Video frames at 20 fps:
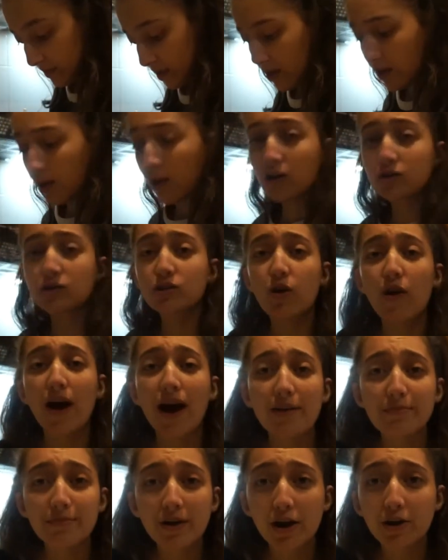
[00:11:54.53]
Also,
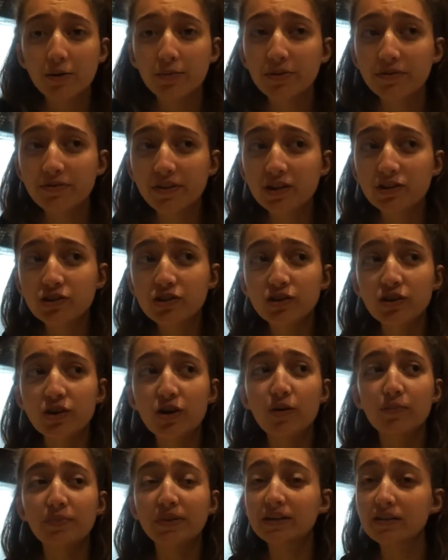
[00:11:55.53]
I'm not a
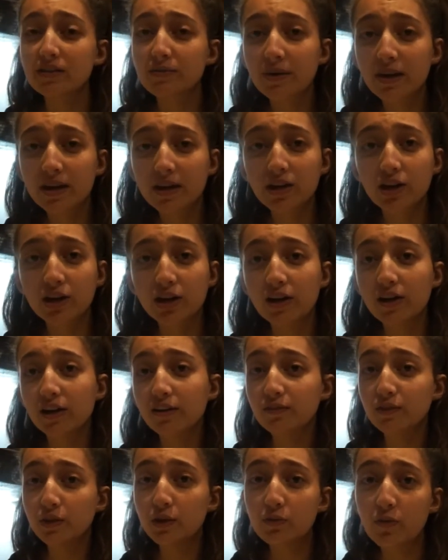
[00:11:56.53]
professional pizza maker.
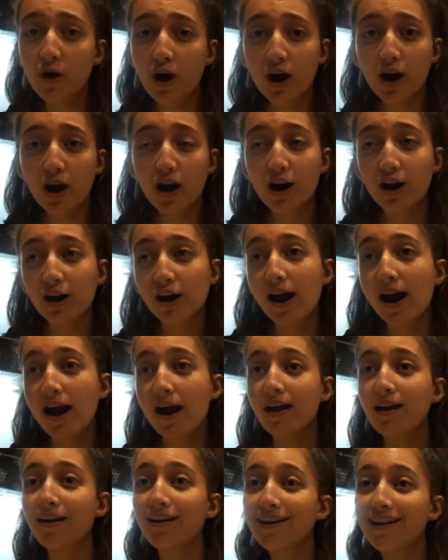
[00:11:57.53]
If you are,
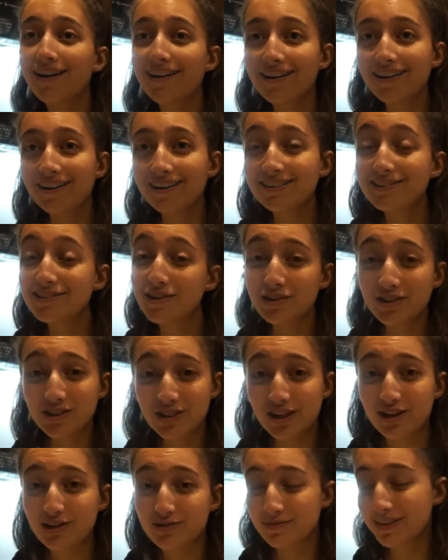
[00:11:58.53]
don't
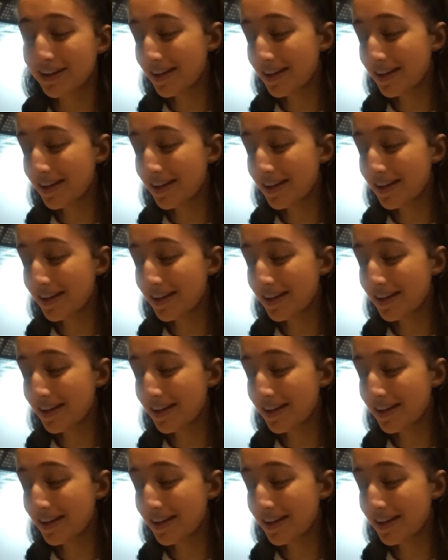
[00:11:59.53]
judge me,